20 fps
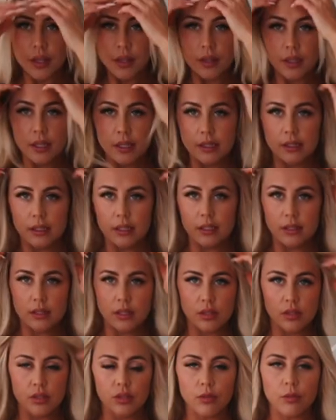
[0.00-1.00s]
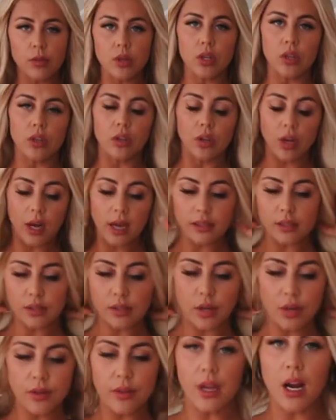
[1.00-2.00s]
This is super cute. You guys
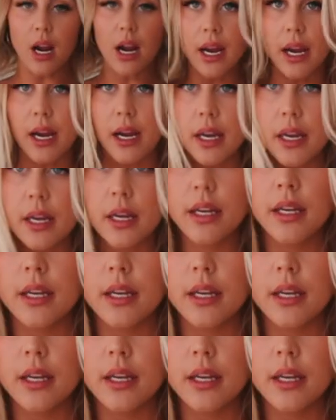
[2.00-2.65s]
know that I